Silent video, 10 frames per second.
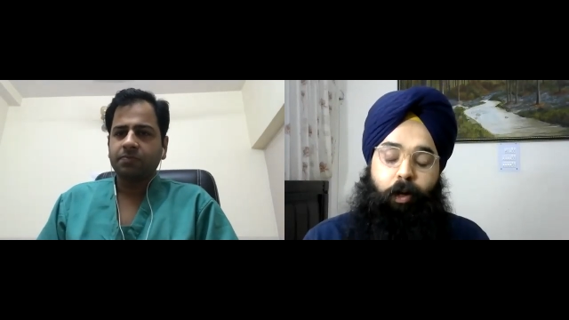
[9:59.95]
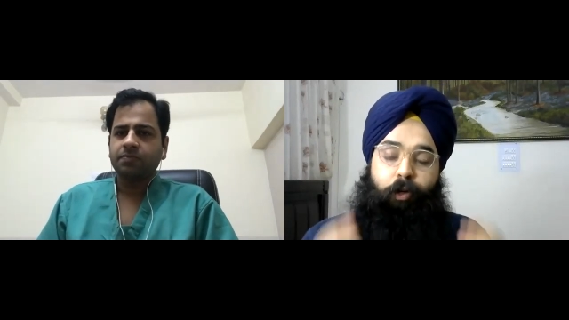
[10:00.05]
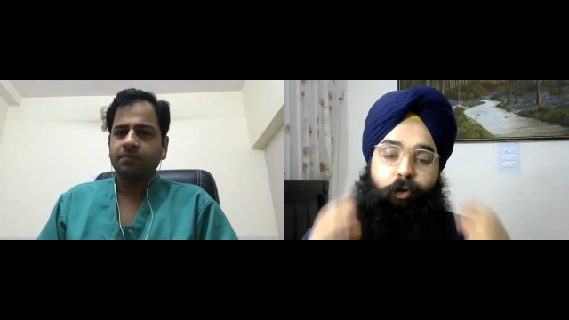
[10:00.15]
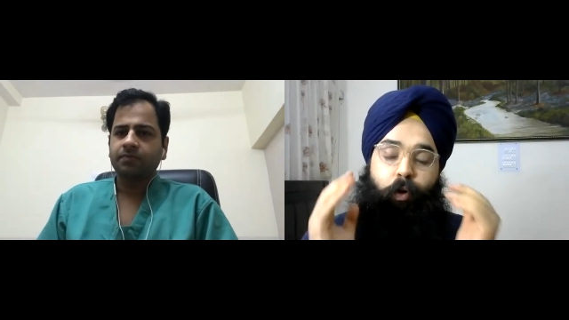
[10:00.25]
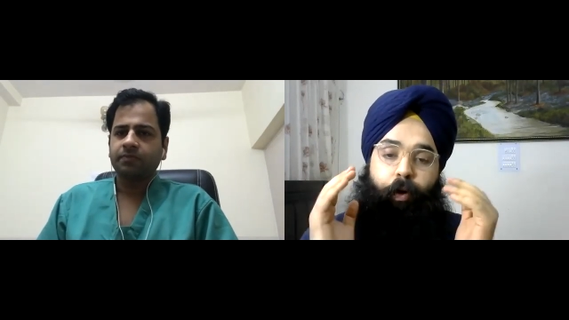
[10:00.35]

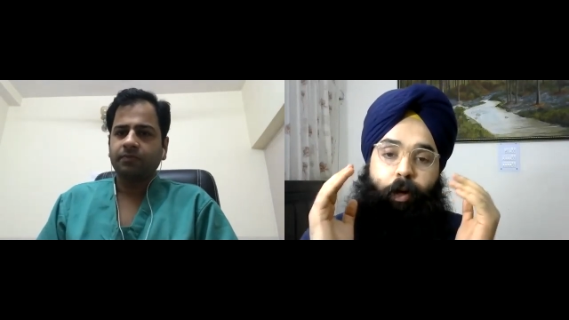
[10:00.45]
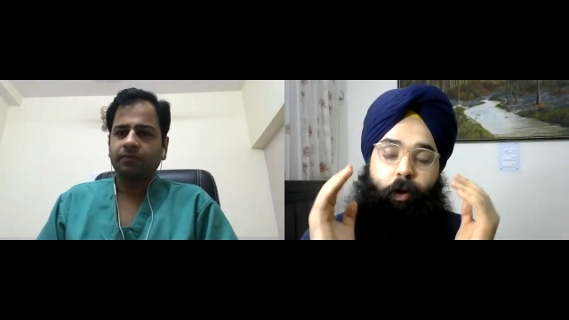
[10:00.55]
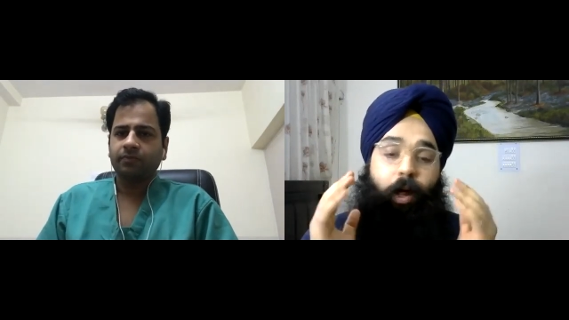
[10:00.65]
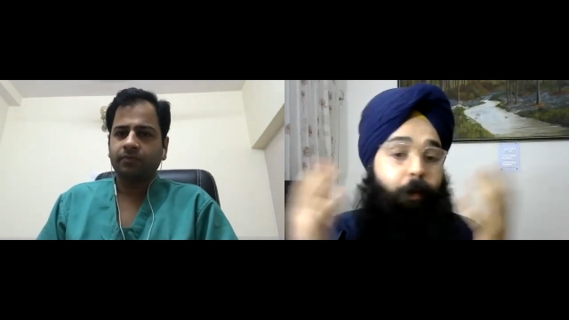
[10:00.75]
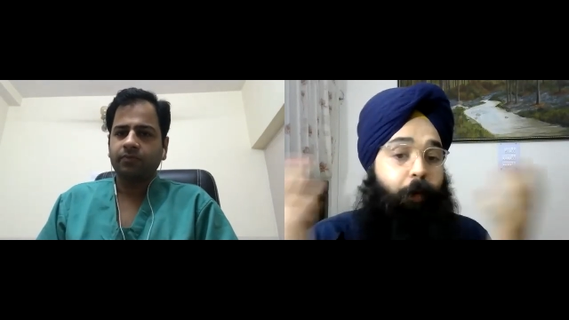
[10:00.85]
Speaker 1: So, you know,
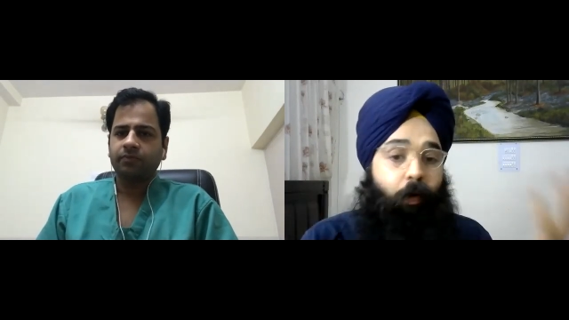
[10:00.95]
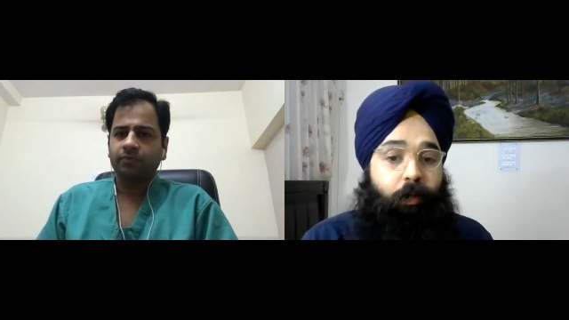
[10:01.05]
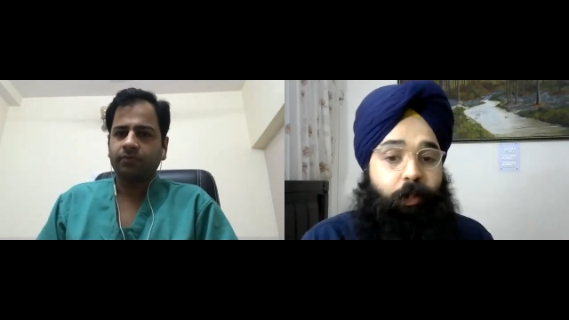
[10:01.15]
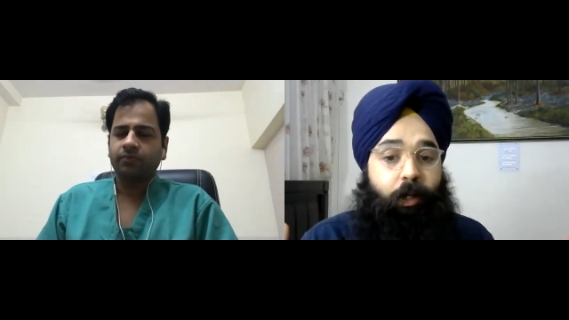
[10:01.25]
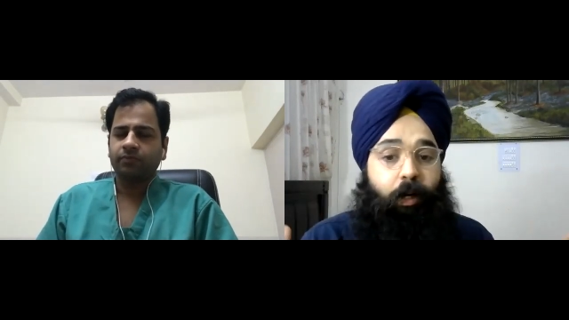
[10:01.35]
and
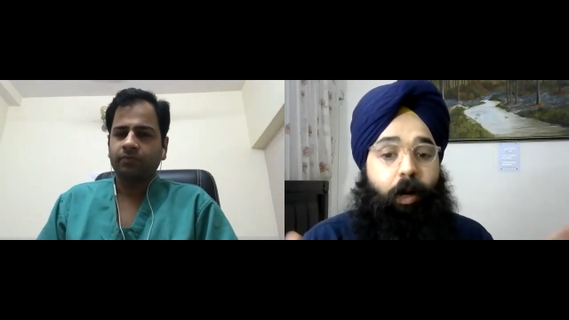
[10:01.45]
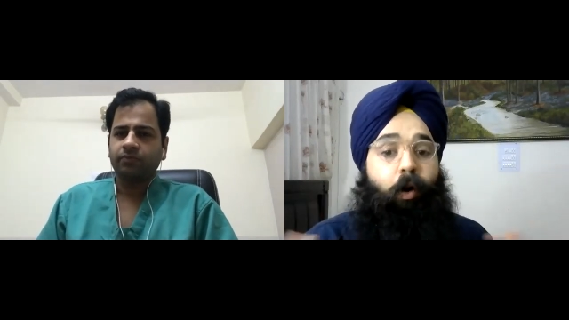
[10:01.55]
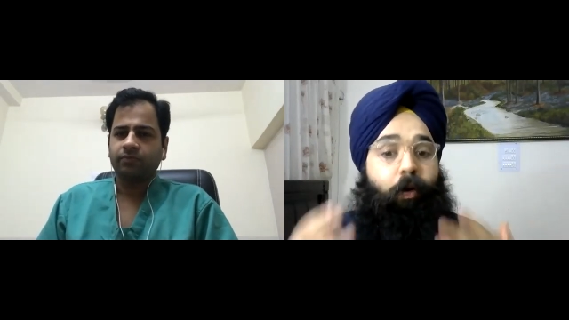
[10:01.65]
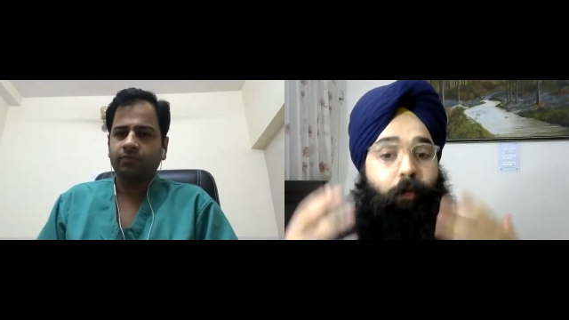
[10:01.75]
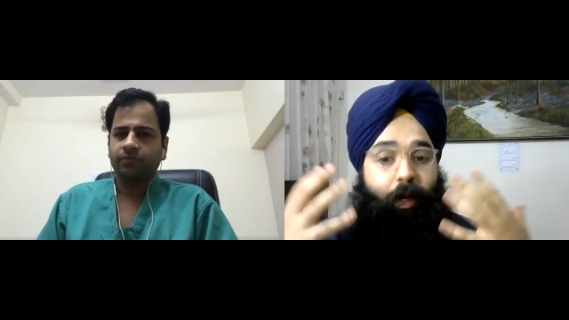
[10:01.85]
because children are
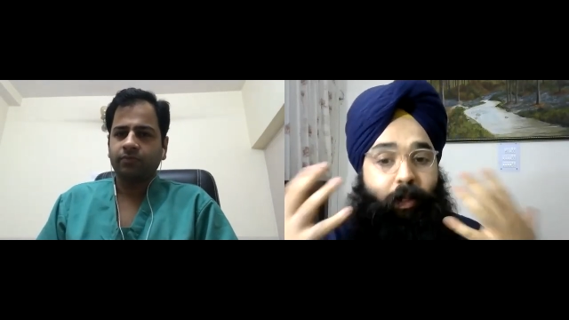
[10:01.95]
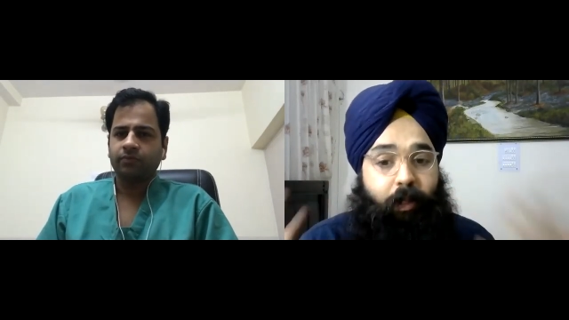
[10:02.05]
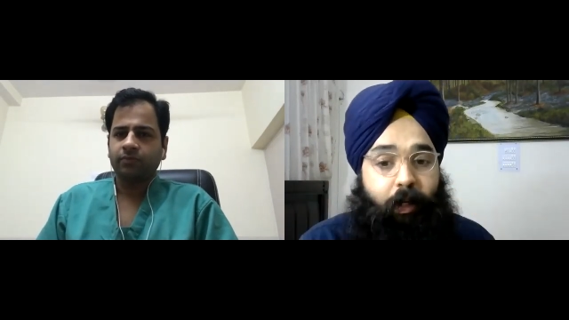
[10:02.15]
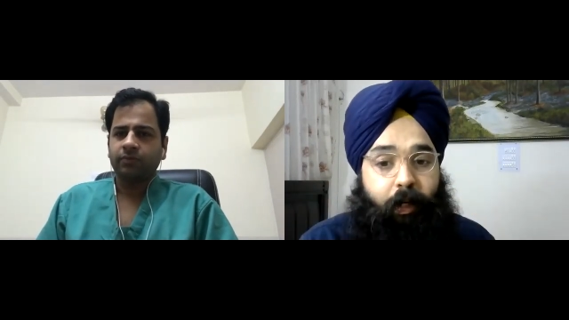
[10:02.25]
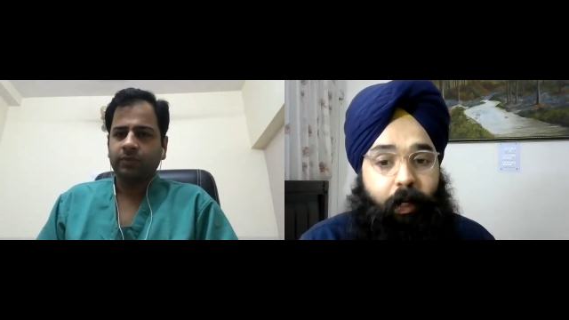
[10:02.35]
not
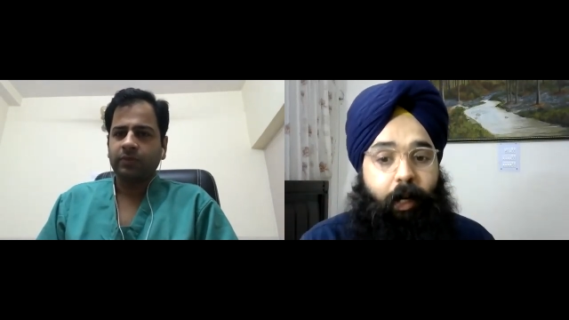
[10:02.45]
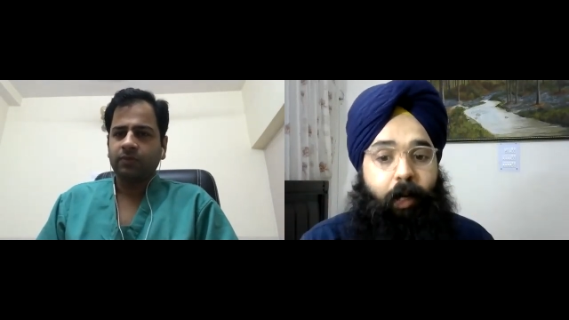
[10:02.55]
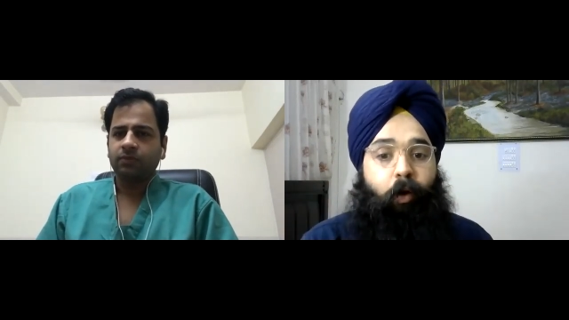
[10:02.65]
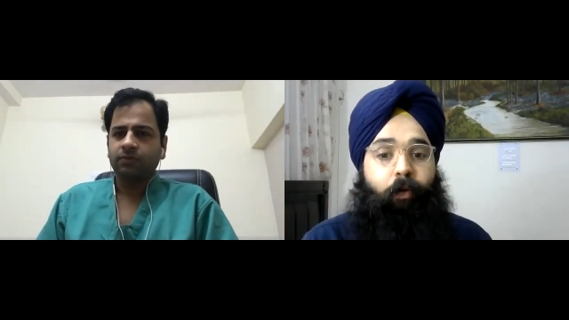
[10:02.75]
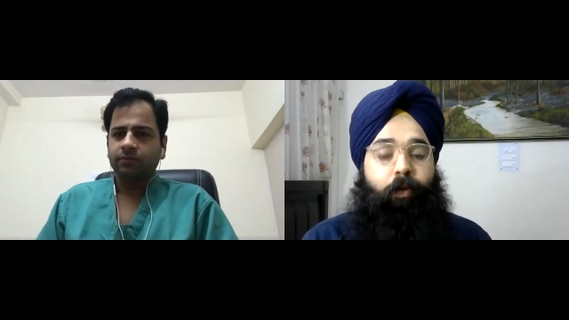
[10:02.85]
vaccinated, and
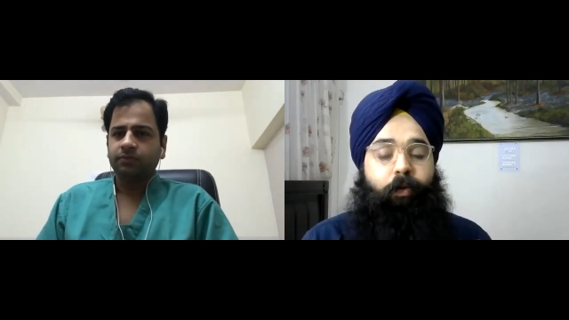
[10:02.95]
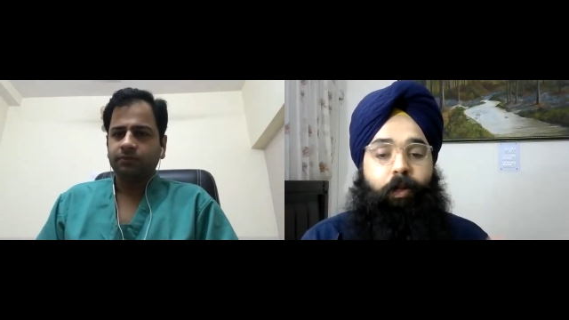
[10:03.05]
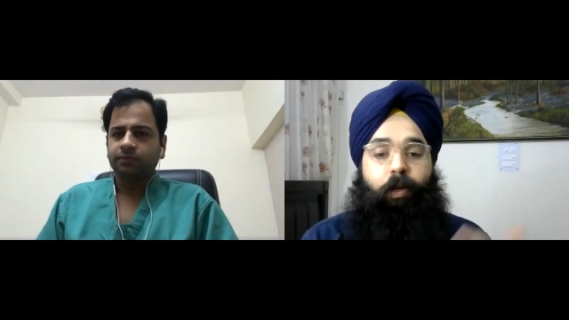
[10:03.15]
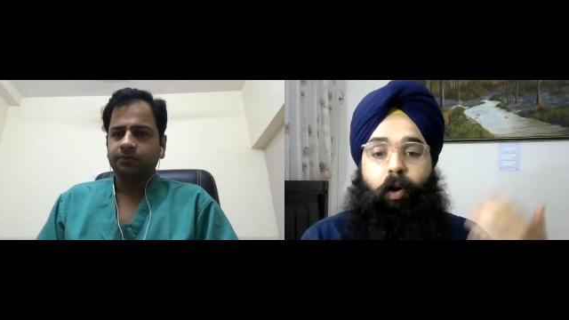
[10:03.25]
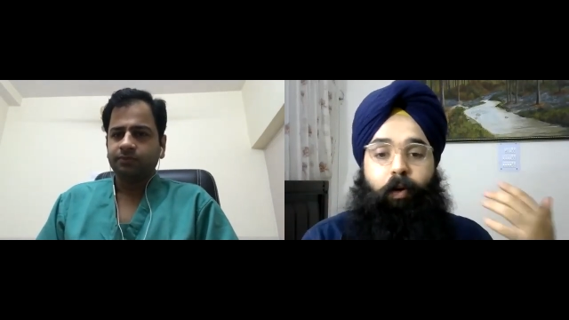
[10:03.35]
you know, we have seen
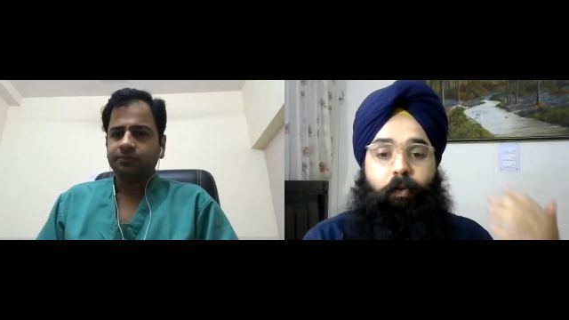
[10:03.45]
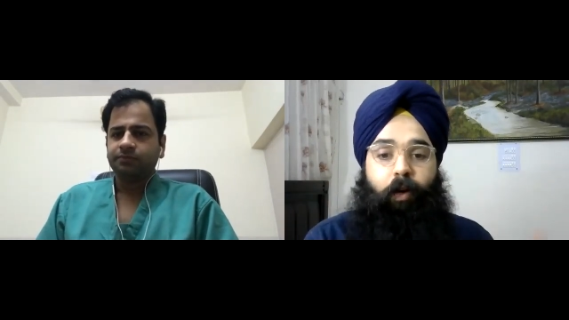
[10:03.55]
a lot of